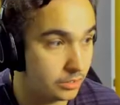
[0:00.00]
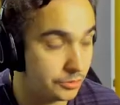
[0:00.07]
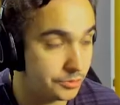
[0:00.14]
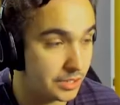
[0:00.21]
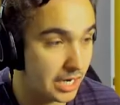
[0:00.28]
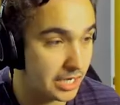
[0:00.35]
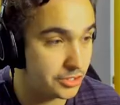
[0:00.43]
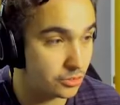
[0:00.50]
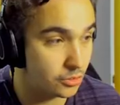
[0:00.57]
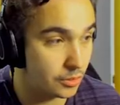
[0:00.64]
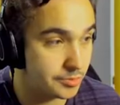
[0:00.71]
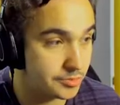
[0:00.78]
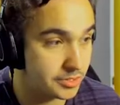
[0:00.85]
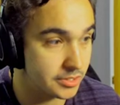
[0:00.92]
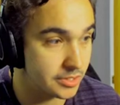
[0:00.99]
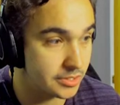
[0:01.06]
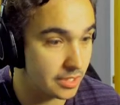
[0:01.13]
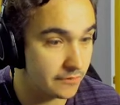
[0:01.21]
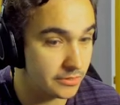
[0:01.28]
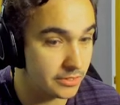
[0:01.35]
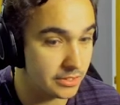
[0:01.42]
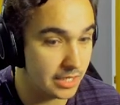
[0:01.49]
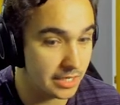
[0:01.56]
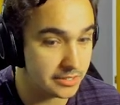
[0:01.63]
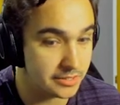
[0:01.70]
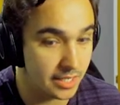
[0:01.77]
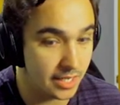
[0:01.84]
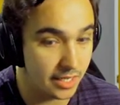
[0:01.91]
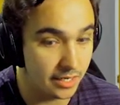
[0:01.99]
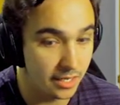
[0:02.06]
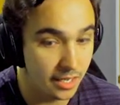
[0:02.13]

died, your corpse was discovered the next day.